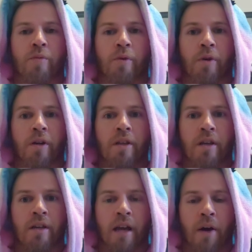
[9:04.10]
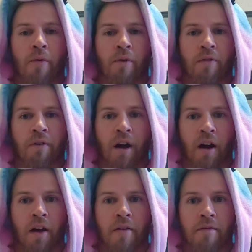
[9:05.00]
to breathe in now for
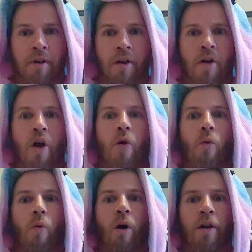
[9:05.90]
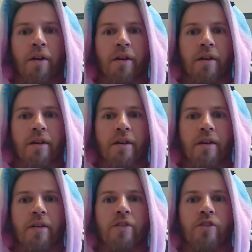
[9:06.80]
5. 1,
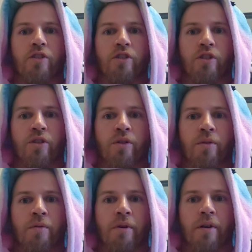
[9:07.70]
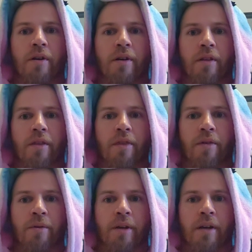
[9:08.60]
2,
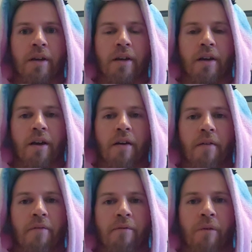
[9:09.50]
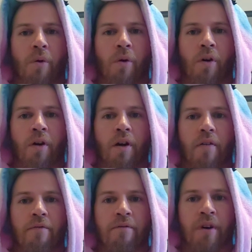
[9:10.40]
3, 4,
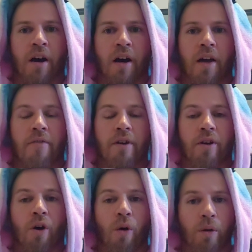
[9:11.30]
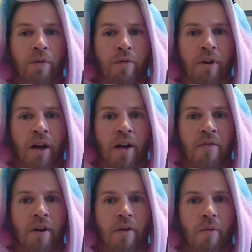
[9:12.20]
5. And hold it for
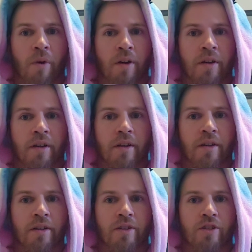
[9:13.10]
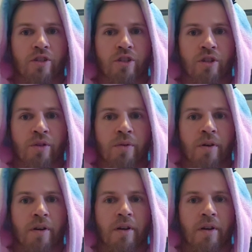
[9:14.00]
5. 1, 2,